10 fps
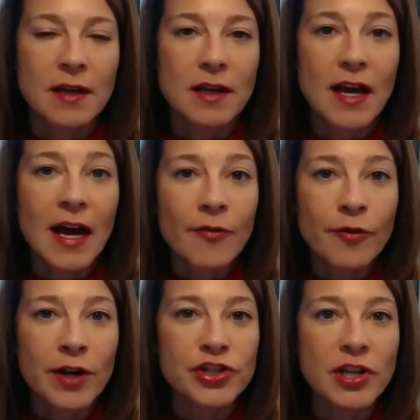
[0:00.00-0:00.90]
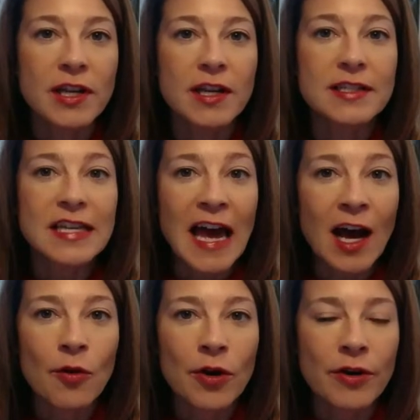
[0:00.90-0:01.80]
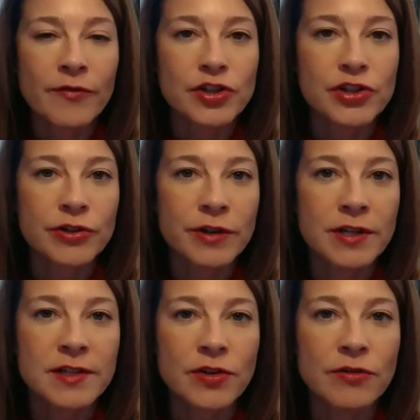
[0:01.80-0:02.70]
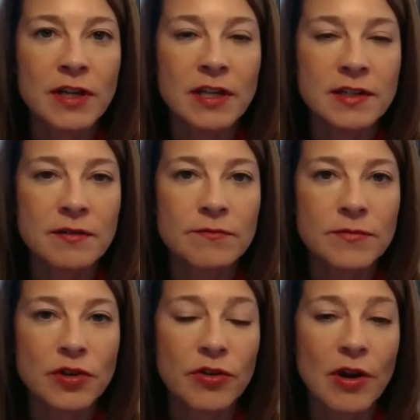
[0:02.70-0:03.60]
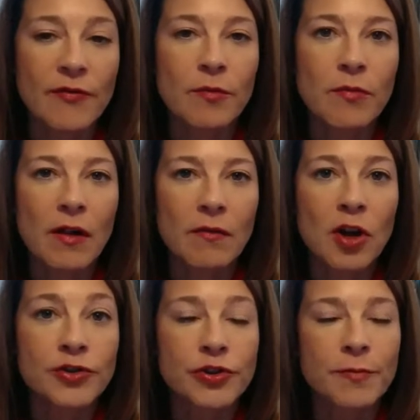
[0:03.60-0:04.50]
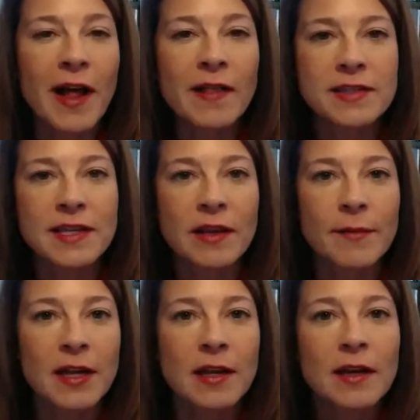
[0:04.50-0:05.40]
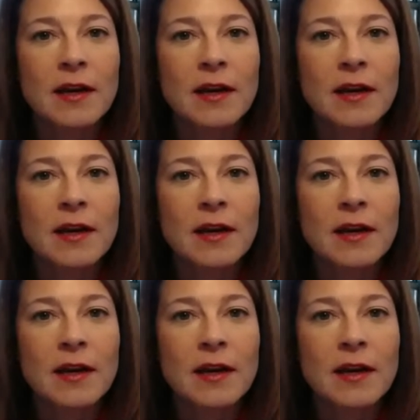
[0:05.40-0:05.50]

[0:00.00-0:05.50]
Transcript: coverage and need a tower of insurance, so you need to, you have a larger policy limit,